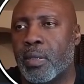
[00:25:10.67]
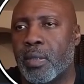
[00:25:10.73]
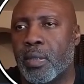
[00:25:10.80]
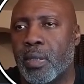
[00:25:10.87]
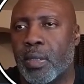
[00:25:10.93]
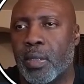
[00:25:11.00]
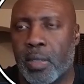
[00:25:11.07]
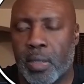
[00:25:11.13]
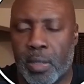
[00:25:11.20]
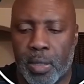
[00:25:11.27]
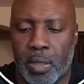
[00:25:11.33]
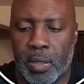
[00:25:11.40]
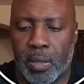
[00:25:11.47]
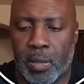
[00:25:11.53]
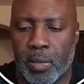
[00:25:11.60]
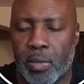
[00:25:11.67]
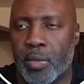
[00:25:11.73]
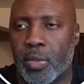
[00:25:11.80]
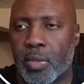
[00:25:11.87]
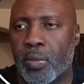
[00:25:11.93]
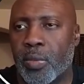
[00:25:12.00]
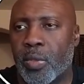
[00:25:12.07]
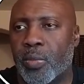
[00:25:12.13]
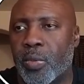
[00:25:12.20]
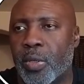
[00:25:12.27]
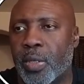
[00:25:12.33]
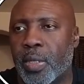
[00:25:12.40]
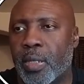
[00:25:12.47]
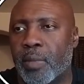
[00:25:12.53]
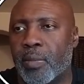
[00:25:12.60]
again notable port
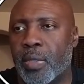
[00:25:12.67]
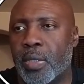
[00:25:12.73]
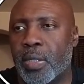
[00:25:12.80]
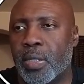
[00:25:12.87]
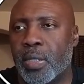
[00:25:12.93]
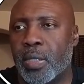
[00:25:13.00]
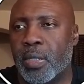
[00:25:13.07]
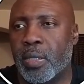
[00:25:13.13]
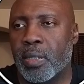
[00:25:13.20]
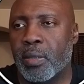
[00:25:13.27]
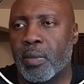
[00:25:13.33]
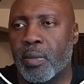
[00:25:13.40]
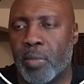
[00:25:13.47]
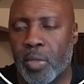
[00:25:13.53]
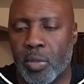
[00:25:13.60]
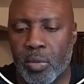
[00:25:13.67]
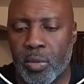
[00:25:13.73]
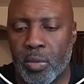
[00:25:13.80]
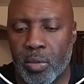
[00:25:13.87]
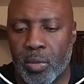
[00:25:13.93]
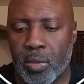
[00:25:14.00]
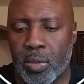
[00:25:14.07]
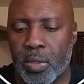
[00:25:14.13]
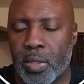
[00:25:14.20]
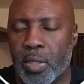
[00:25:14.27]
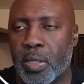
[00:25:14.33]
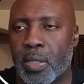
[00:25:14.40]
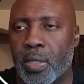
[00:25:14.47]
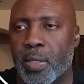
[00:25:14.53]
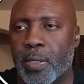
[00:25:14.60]
numbers, because
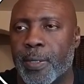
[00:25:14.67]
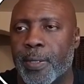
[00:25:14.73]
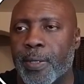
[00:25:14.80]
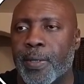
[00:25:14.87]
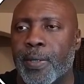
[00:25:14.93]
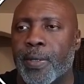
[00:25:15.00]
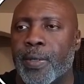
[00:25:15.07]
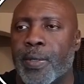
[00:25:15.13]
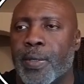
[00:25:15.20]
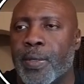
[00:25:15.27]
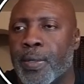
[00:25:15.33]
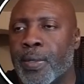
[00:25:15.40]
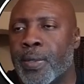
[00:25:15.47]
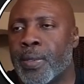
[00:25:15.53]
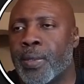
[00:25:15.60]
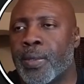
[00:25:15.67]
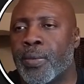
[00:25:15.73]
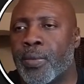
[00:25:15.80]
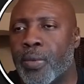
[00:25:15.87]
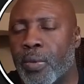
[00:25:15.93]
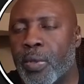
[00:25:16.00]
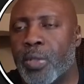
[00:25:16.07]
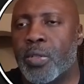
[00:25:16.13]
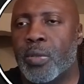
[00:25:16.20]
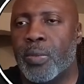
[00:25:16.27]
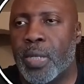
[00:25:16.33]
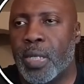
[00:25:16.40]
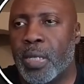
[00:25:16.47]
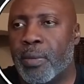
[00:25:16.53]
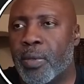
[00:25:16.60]
we want to
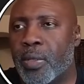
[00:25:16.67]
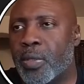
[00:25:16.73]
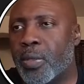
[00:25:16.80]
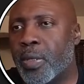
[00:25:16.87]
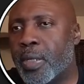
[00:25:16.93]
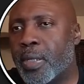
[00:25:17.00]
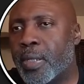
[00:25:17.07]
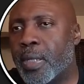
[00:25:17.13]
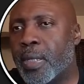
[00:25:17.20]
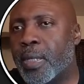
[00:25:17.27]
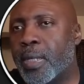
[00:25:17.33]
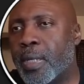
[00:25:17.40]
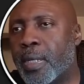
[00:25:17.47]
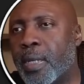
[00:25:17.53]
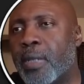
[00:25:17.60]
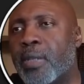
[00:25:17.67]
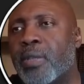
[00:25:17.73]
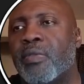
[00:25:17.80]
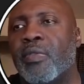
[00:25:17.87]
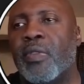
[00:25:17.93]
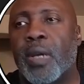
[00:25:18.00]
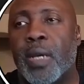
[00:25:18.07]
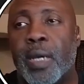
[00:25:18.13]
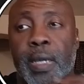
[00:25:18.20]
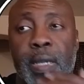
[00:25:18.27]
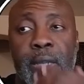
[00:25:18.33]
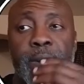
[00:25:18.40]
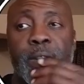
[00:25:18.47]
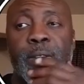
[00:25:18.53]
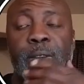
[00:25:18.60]
be able to identify
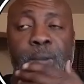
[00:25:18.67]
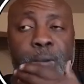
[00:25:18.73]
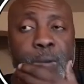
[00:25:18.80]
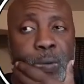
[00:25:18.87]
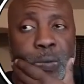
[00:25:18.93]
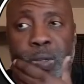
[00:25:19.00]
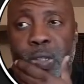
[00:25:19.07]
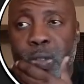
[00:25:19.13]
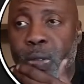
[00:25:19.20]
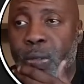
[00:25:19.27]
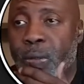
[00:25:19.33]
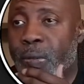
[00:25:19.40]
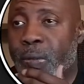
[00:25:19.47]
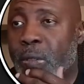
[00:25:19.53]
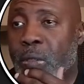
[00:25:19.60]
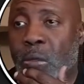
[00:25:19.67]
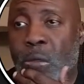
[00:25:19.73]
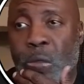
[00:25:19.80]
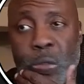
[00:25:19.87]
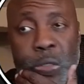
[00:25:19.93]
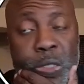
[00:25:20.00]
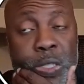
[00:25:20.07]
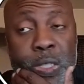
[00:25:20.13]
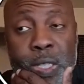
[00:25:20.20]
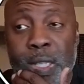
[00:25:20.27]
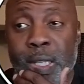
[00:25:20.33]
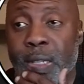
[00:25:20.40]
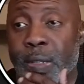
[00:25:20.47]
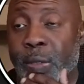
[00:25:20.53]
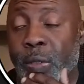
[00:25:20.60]
which one of these hosts is
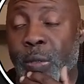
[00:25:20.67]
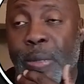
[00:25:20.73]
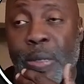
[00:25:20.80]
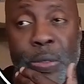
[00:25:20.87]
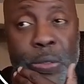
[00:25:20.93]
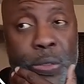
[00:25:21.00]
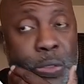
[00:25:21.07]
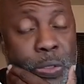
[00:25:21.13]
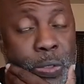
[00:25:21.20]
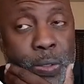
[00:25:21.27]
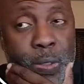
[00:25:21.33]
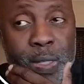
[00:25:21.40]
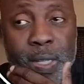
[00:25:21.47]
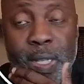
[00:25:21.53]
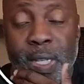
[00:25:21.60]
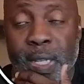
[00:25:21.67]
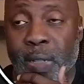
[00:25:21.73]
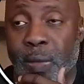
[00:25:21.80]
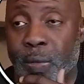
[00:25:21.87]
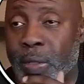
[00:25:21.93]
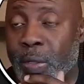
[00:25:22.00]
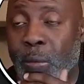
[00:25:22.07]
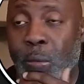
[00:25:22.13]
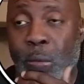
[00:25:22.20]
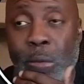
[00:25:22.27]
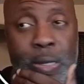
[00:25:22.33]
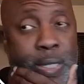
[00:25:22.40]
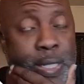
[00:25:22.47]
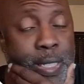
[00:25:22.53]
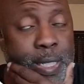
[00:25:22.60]
a domain controller and which
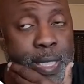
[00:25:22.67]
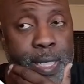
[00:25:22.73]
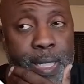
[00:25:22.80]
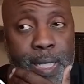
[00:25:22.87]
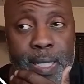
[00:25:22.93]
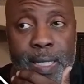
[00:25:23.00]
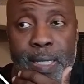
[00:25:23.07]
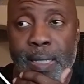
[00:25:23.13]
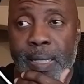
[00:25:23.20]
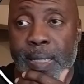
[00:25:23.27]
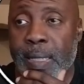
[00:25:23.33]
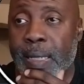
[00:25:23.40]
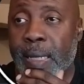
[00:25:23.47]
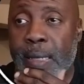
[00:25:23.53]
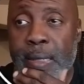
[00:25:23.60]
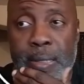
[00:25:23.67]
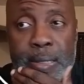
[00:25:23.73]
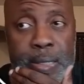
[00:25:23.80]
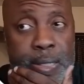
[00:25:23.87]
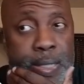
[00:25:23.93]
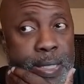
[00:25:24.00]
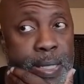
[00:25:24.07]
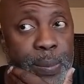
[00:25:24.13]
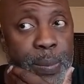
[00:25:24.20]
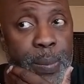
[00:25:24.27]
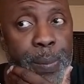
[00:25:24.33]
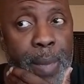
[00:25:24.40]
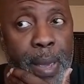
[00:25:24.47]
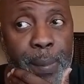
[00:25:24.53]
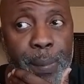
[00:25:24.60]
one is just a
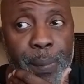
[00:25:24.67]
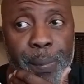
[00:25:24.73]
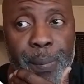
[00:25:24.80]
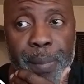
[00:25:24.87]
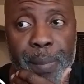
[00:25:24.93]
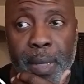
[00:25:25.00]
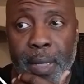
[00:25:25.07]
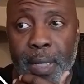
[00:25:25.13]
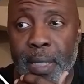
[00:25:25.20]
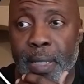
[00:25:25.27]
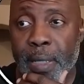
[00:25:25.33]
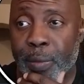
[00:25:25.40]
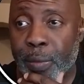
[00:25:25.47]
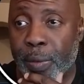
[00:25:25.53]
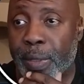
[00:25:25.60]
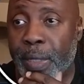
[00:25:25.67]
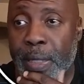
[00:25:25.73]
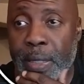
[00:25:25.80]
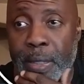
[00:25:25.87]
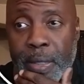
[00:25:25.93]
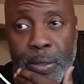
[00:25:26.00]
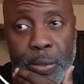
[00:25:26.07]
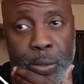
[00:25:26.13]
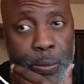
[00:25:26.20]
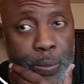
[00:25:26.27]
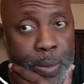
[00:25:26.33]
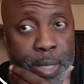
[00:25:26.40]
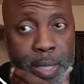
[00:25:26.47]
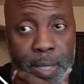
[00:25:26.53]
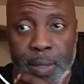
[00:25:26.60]
member within that
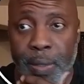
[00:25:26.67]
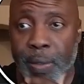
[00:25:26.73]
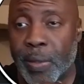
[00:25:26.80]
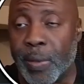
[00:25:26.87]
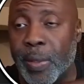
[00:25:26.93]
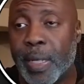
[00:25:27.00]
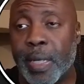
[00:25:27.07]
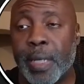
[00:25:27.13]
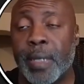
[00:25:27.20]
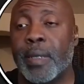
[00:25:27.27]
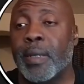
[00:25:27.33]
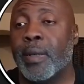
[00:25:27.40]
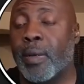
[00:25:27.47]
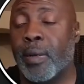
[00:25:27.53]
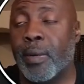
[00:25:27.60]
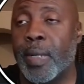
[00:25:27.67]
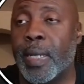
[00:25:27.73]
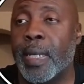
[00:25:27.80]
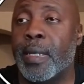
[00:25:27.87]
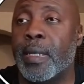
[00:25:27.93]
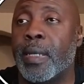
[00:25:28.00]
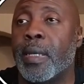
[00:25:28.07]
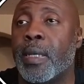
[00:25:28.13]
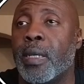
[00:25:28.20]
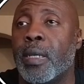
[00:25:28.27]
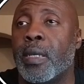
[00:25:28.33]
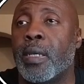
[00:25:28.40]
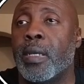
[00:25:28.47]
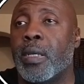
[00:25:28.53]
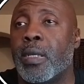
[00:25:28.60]
domain. Okay, all right.
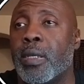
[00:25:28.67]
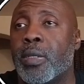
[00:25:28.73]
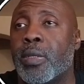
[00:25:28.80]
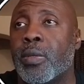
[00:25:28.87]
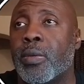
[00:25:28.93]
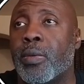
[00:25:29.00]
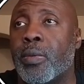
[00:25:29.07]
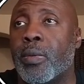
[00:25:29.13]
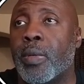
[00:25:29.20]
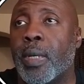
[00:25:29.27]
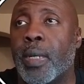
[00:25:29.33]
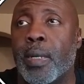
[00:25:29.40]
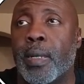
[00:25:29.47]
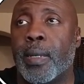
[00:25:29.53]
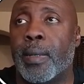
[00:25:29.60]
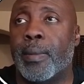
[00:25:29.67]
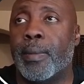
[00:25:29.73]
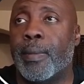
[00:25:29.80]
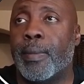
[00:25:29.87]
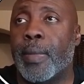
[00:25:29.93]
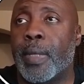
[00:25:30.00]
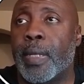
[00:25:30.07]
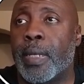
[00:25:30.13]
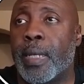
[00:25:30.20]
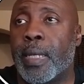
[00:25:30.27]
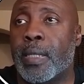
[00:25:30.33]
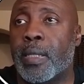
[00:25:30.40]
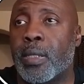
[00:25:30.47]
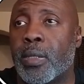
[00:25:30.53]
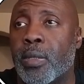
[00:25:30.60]
So
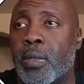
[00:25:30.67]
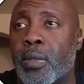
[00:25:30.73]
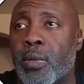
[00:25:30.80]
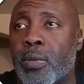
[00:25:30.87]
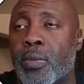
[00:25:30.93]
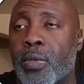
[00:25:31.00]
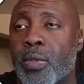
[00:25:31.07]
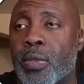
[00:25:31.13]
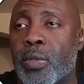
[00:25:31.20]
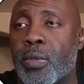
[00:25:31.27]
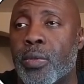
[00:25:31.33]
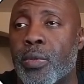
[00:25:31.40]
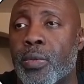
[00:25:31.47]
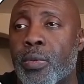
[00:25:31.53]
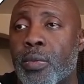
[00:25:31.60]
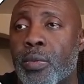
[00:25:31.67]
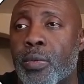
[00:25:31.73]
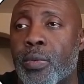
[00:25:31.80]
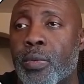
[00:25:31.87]
let's go to